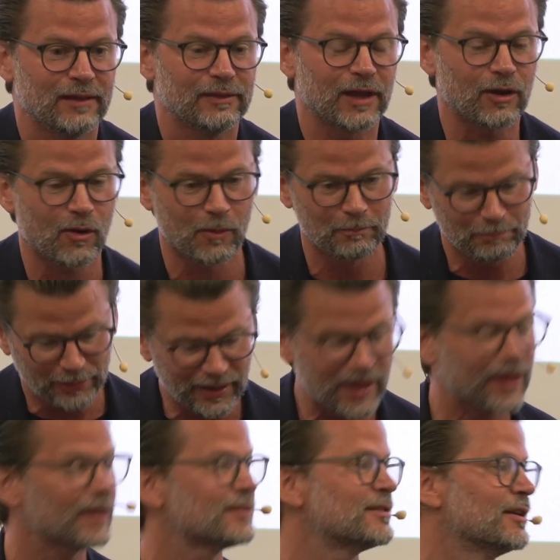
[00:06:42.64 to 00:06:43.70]
the
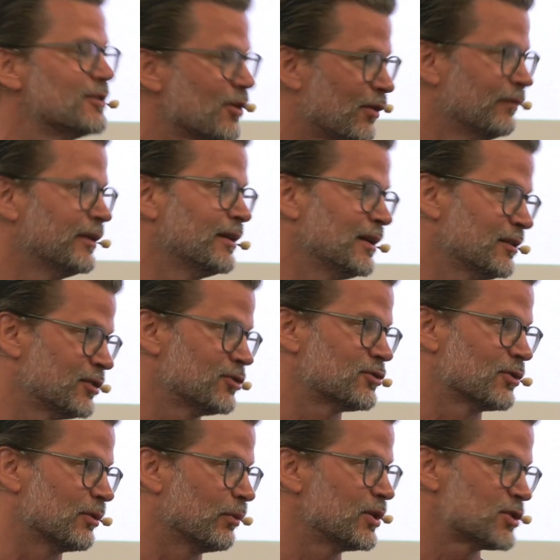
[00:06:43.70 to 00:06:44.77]
complexity of the
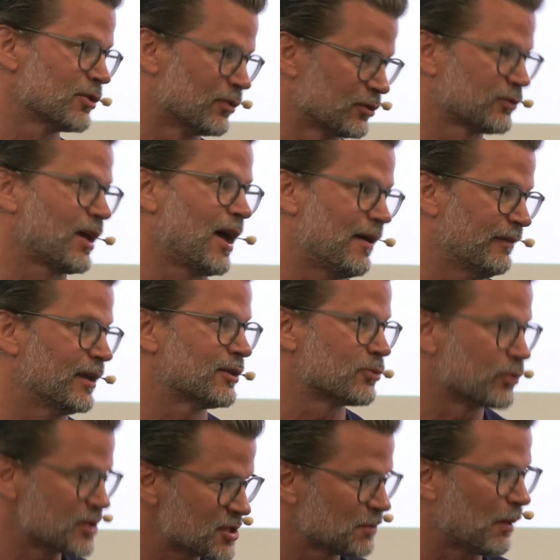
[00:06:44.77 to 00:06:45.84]
industry, we should also have that
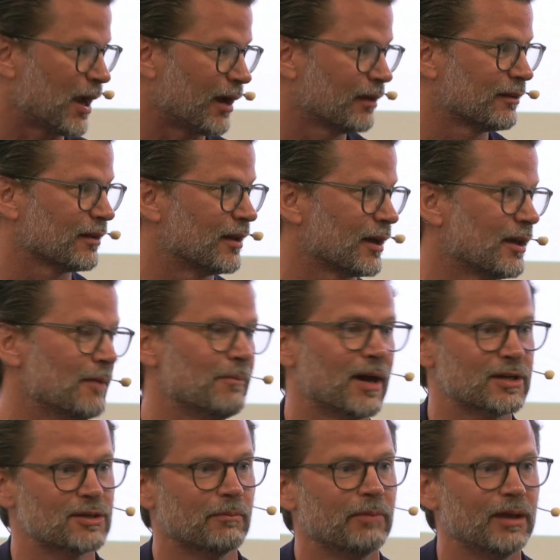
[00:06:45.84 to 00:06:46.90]
respect. Like
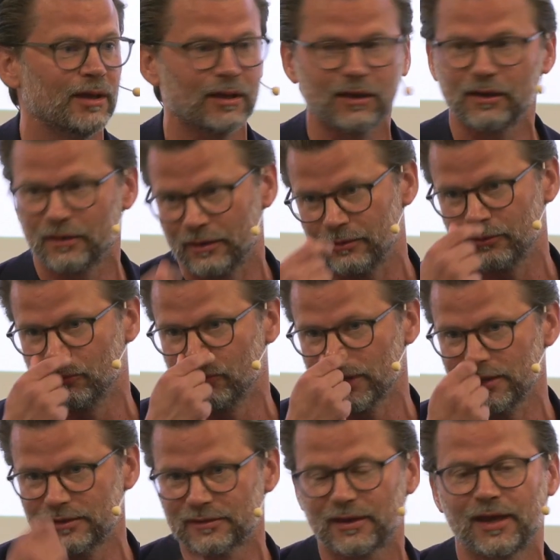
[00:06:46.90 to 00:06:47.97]
imagine being a
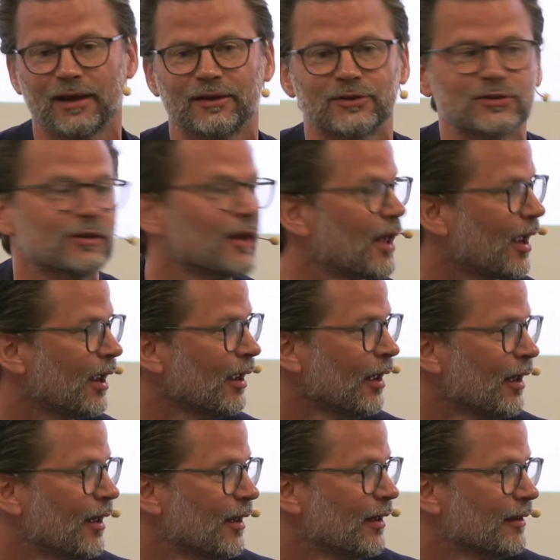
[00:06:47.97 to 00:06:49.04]
retailer today.
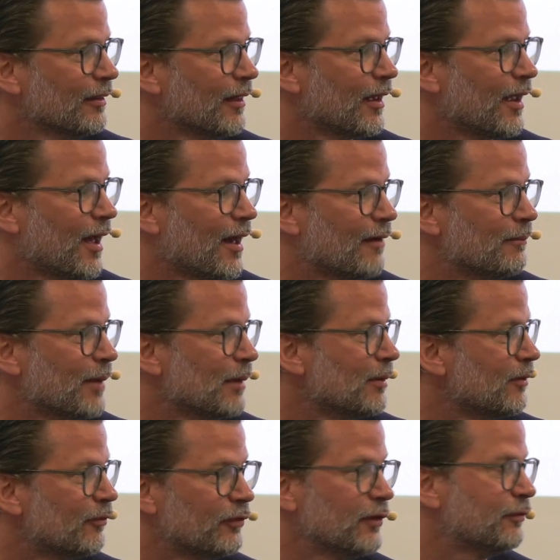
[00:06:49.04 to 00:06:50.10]
They have
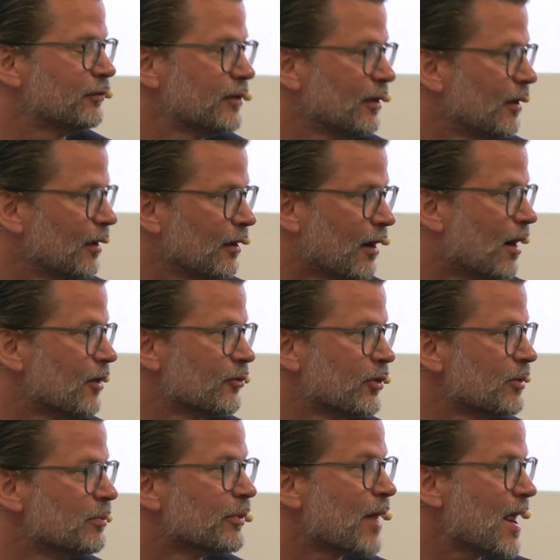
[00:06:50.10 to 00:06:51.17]
maybe 50,
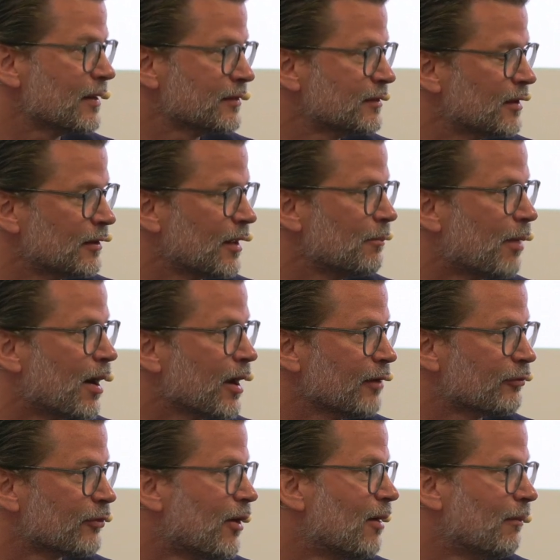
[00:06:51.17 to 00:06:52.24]
100 brands that they
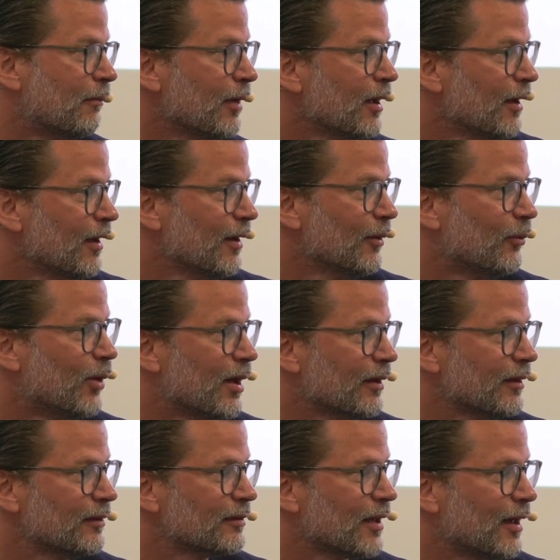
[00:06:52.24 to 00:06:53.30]
buy from.
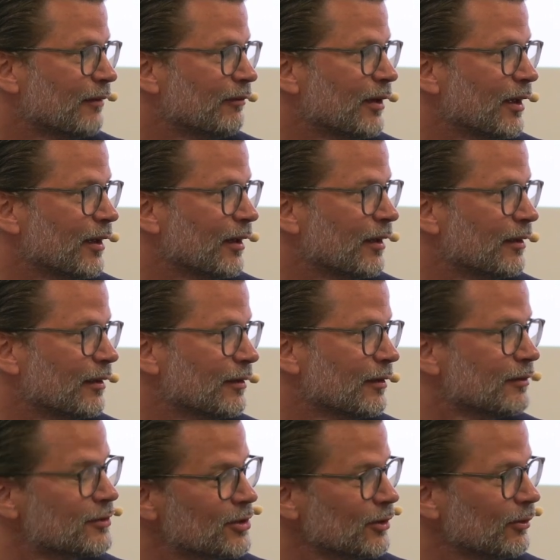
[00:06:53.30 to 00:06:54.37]
One is having uh,
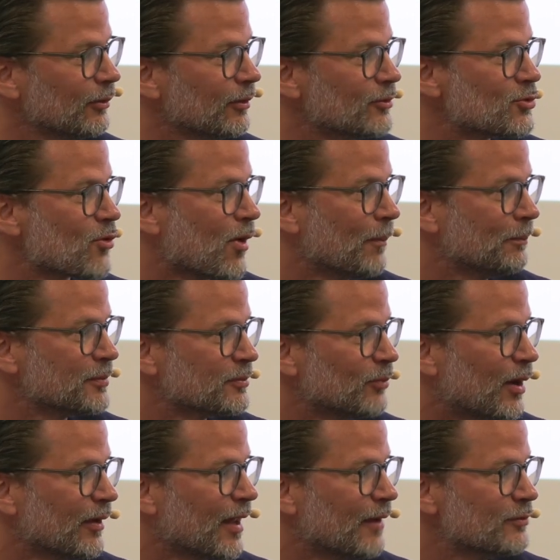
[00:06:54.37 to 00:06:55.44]
two drops,
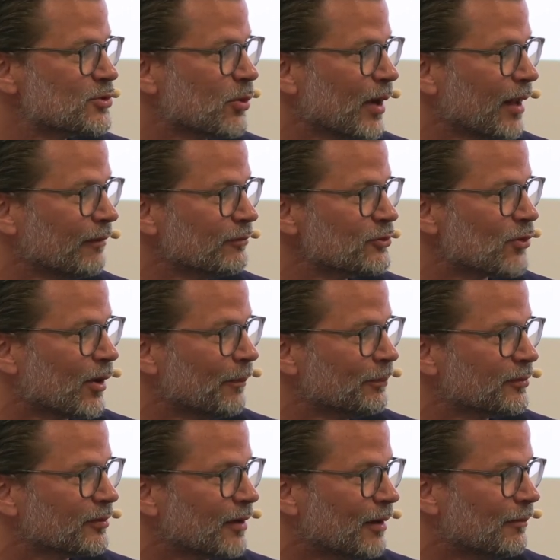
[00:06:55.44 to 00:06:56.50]
one have 12
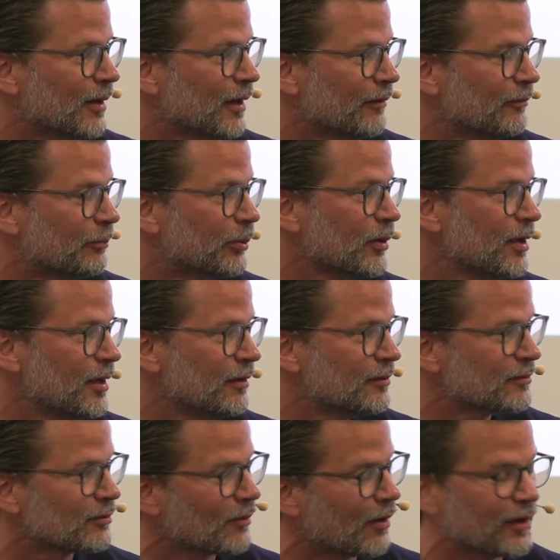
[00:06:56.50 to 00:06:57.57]
drops, some have pre.
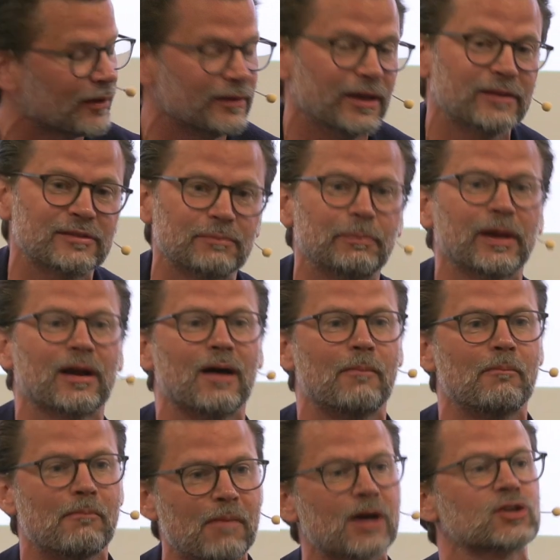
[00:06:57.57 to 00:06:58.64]
It's
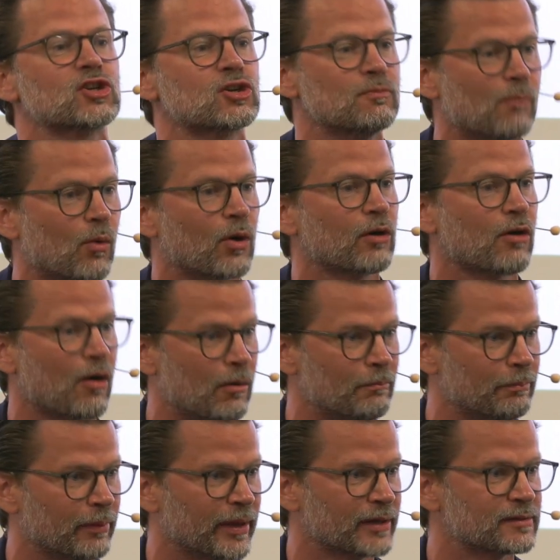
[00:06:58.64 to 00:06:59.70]
become much more
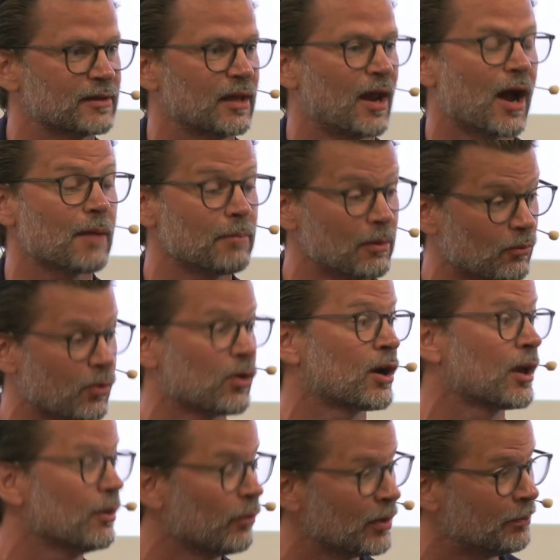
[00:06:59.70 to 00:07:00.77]
complex. And I've been
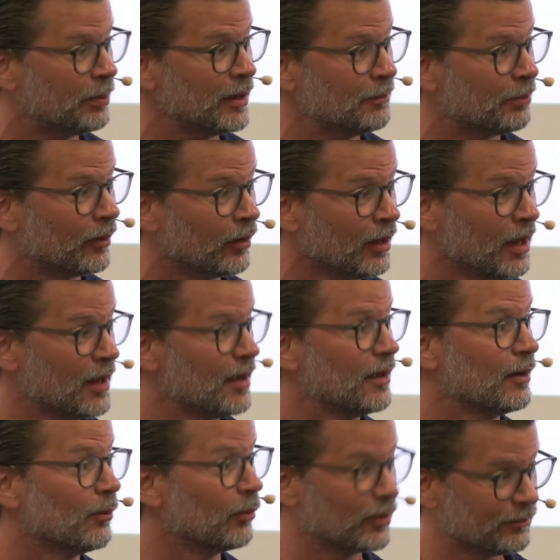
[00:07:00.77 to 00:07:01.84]
working with people
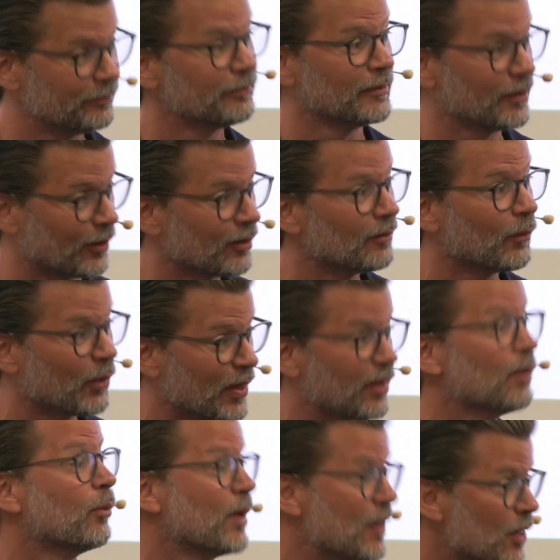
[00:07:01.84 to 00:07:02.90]
with,
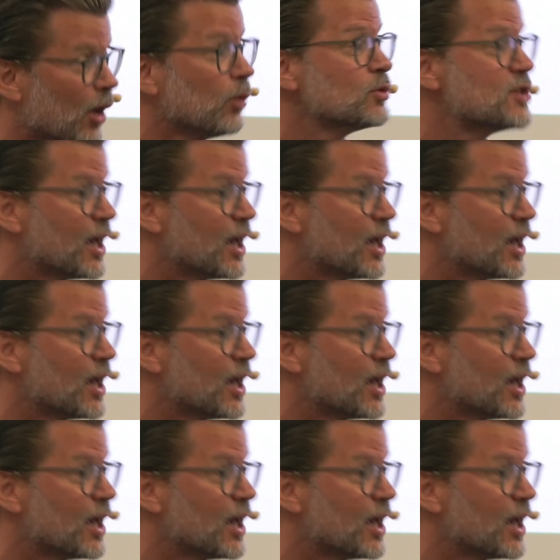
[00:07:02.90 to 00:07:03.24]
with no